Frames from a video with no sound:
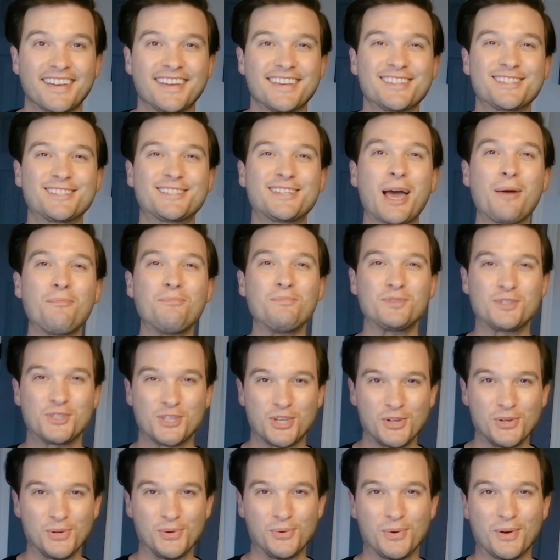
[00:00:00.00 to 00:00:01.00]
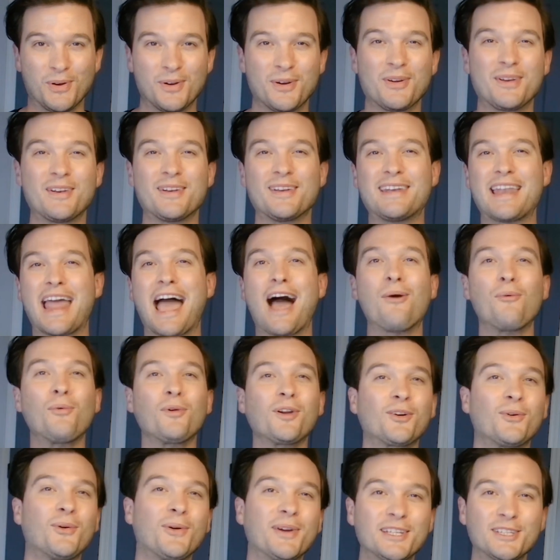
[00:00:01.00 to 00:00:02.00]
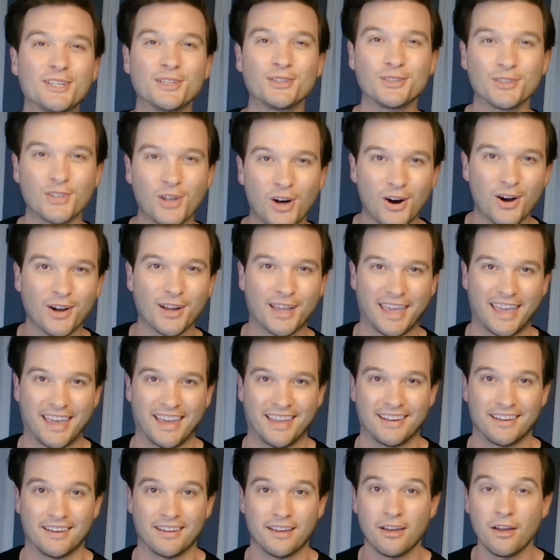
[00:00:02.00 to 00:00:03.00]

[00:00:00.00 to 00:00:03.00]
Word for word: Step two, now we're going to log in.